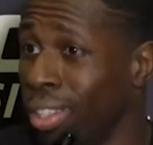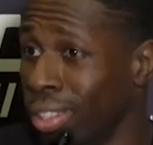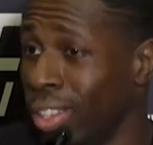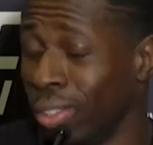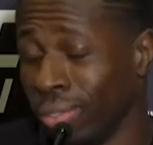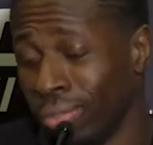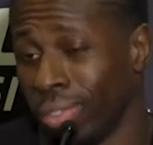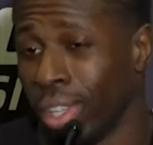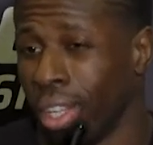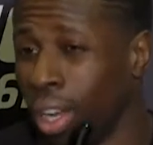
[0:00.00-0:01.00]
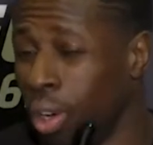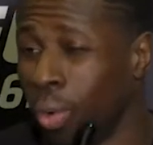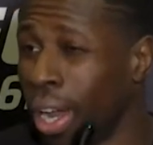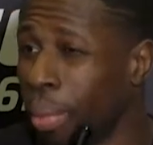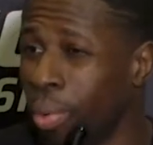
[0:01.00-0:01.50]
Didn't, you know, I don't know
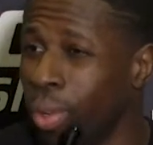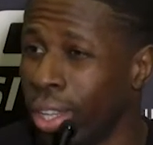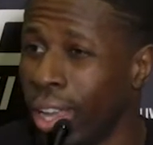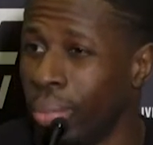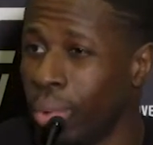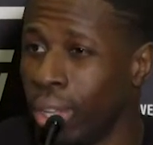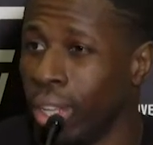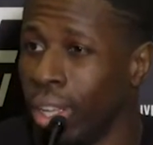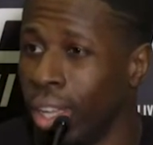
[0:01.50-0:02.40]
what happened with that, but